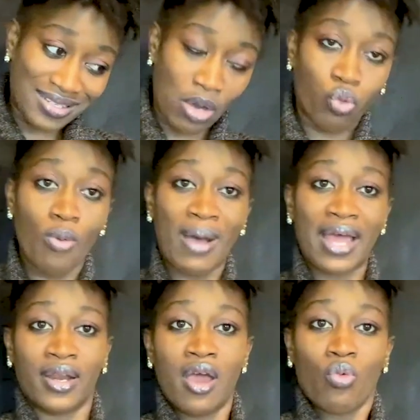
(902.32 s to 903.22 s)
the
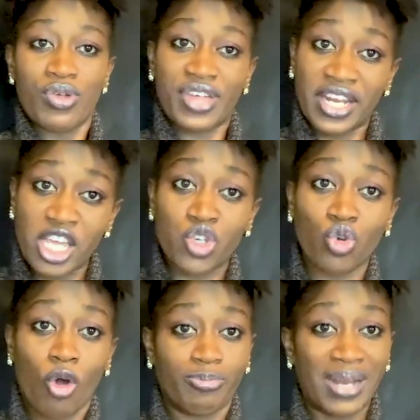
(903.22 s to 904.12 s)
woman with an
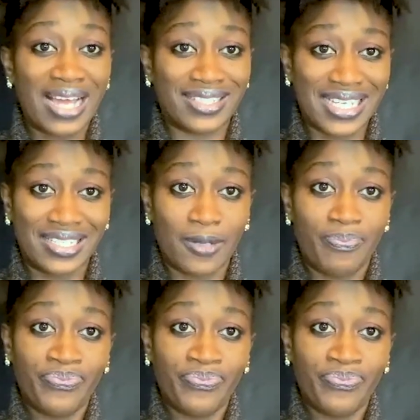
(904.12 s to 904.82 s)
issue of blood did.